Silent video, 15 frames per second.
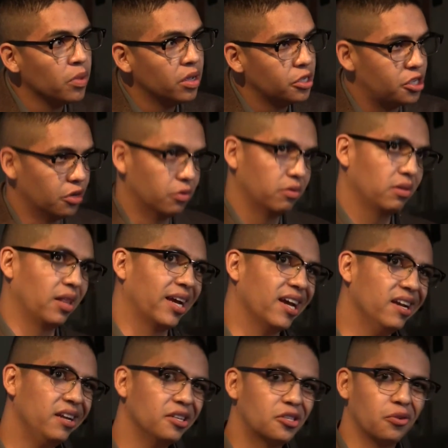So like
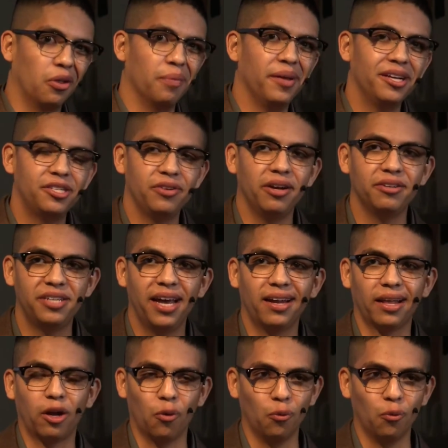Indian school administrators had like a